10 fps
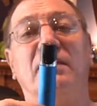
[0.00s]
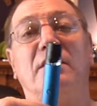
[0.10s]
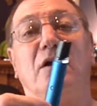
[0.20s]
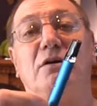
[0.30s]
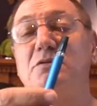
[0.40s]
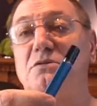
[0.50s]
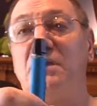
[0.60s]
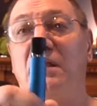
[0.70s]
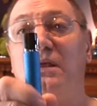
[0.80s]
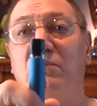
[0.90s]
They also
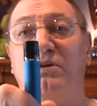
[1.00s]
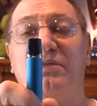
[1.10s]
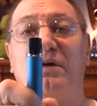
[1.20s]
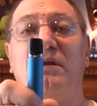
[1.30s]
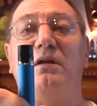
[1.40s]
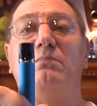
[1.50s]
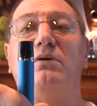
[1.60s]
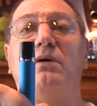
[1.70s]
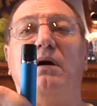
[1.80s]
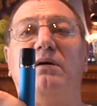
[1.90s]
sell it with a
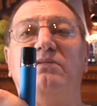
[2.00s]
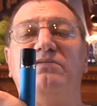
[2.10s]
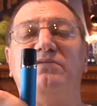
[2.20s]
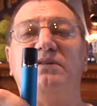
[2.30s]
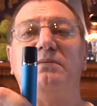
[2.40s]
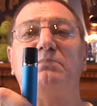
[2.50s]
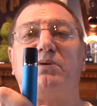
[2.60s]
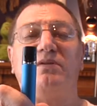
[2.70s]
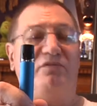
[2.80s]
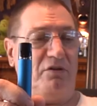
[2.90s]
number of
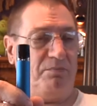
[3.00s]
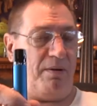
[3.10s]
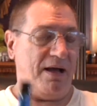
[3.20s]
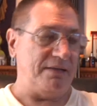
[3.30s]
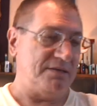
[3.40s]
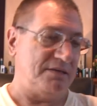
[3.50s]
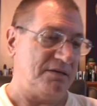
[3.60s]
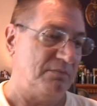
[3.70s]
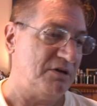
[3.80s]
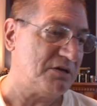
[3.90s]
pre-filled pods. They
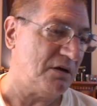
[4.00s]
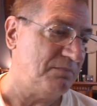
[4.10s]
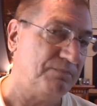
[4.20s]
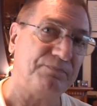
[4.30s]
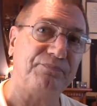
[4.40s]
sent me some.